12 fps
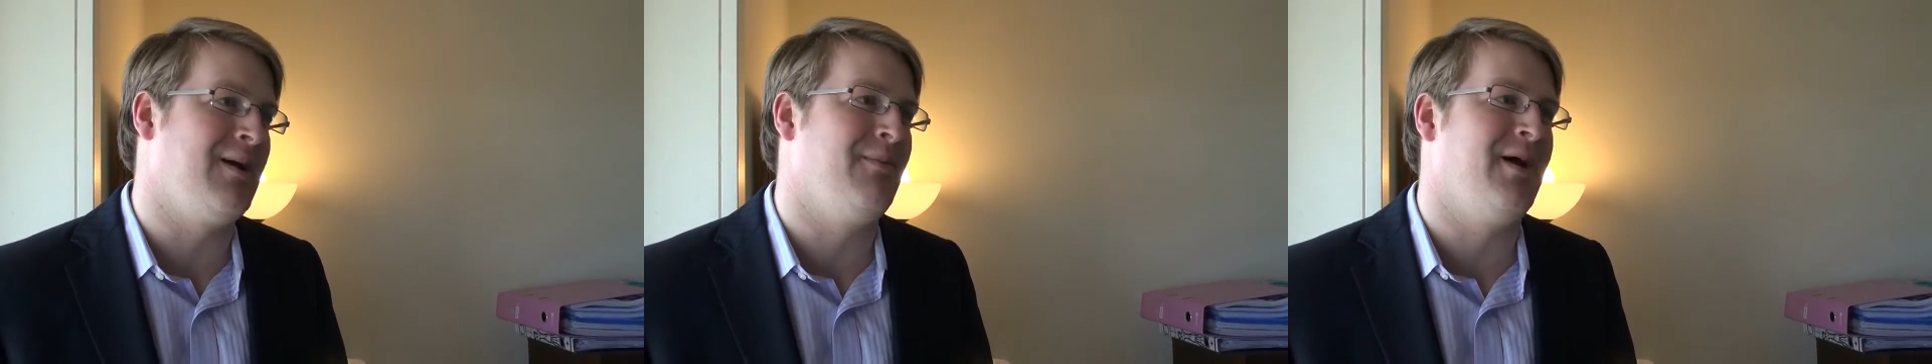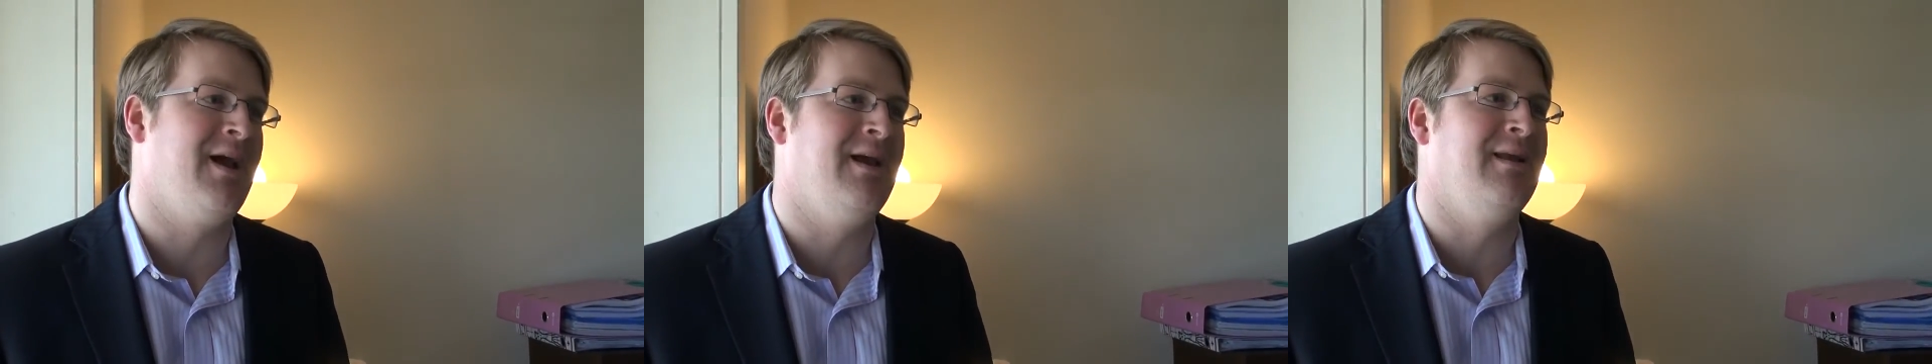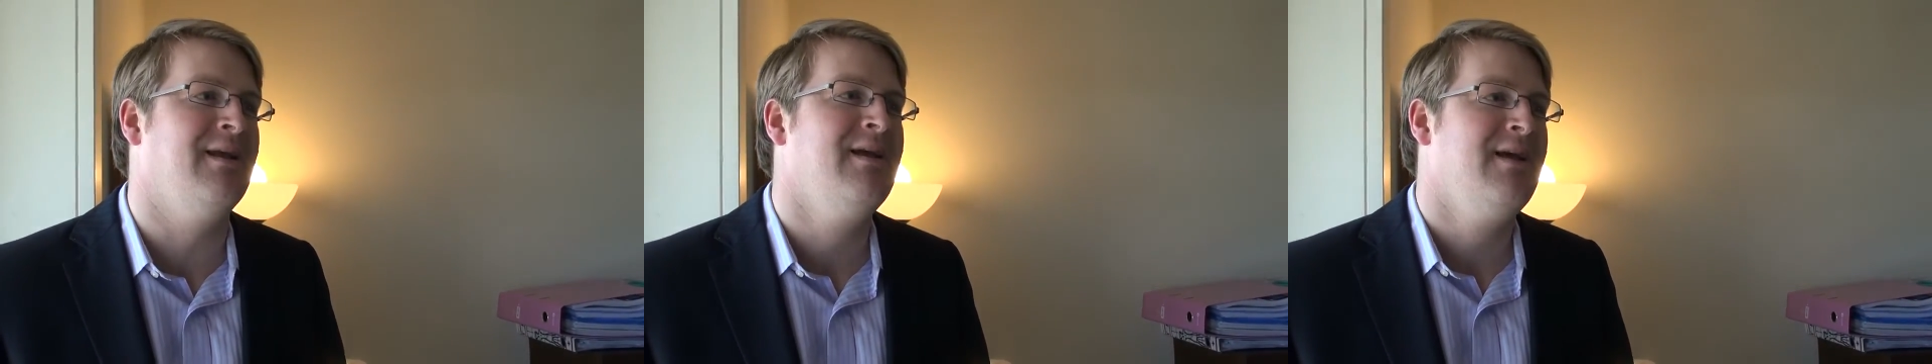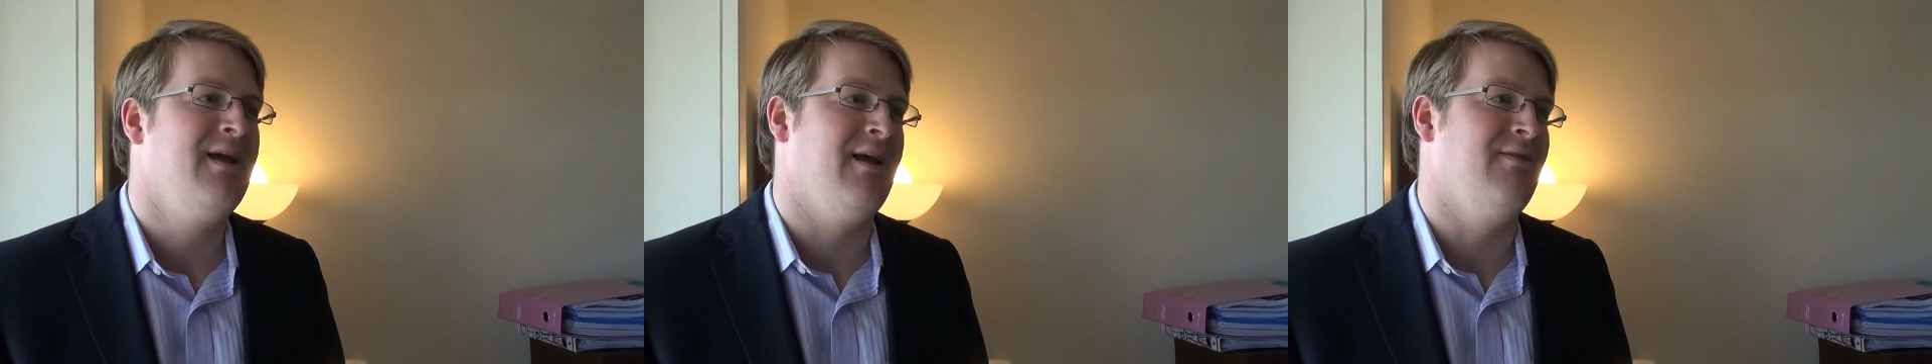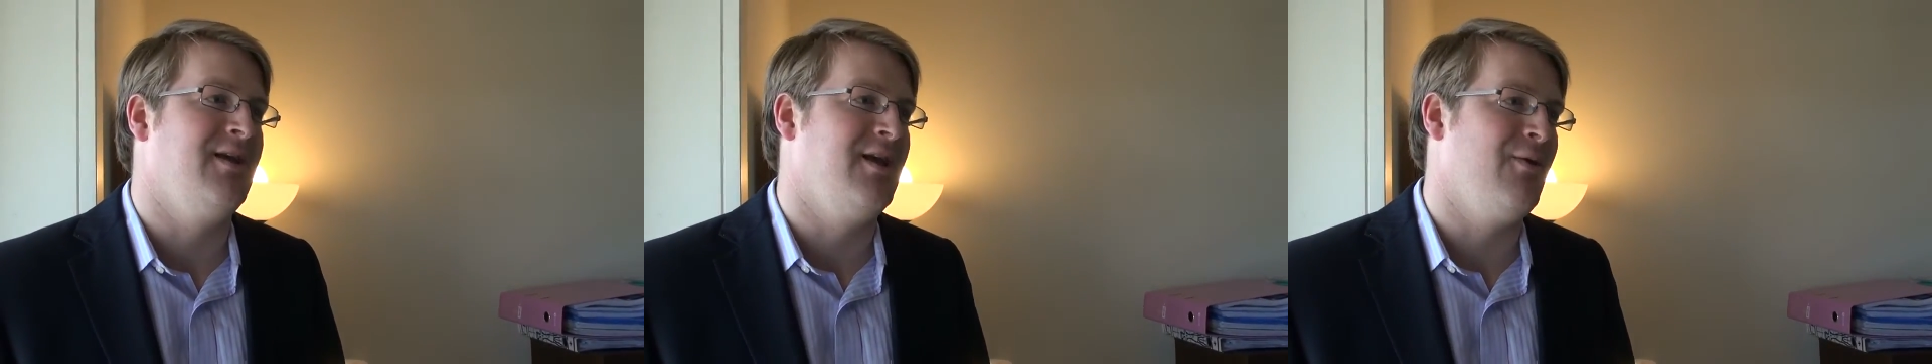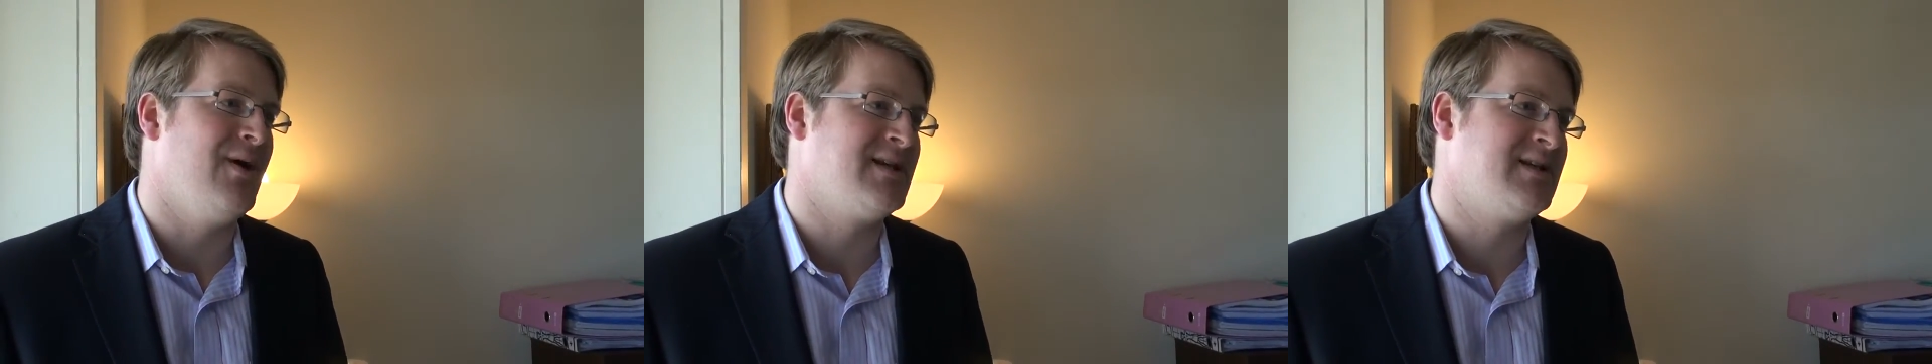campaign in the
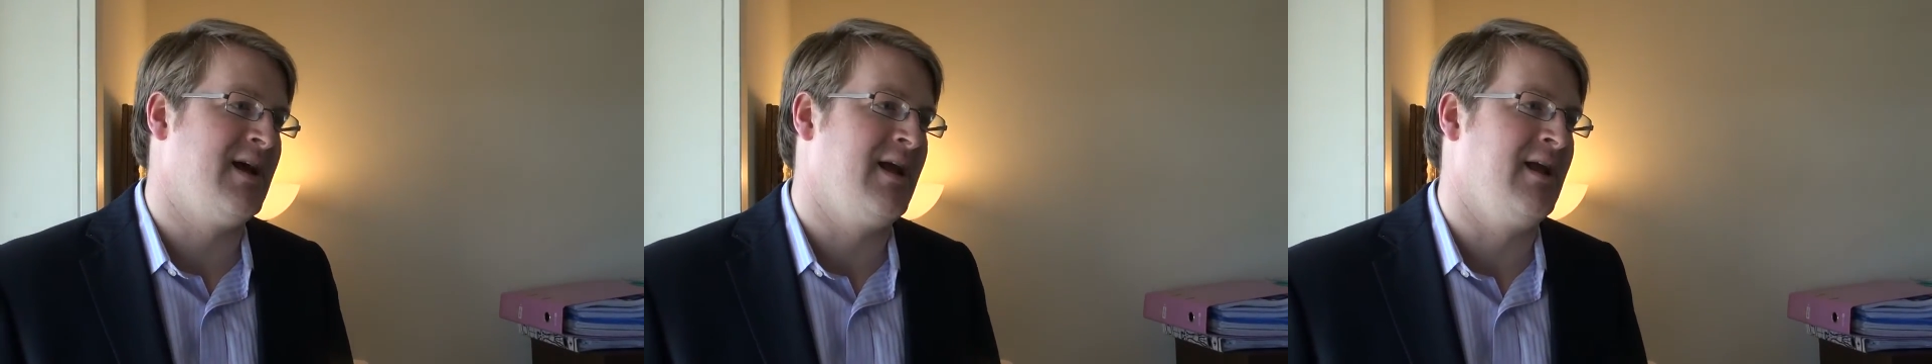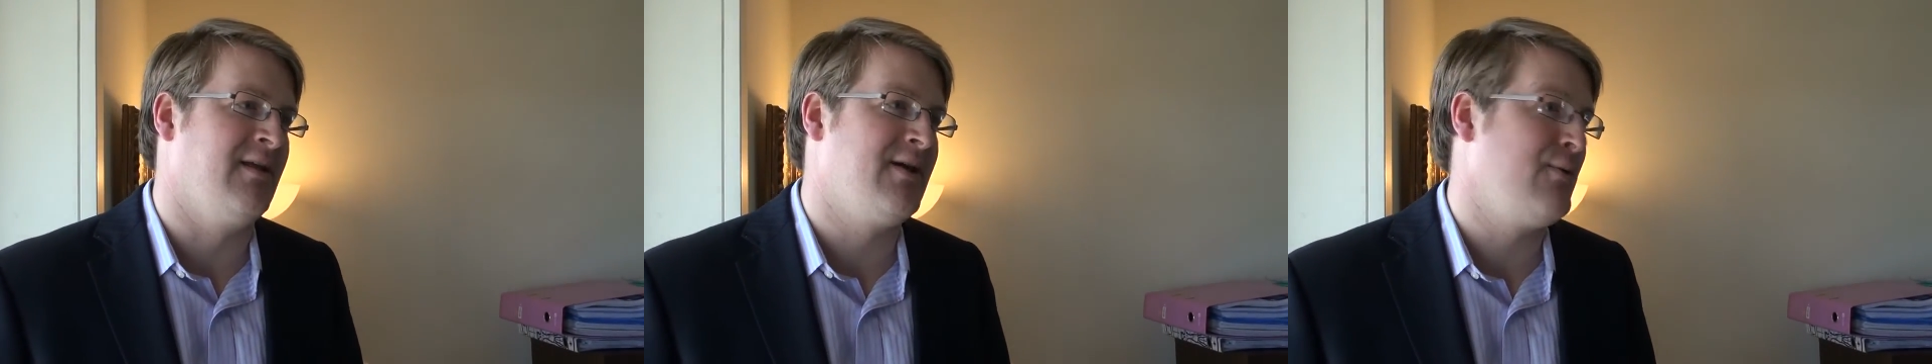USA.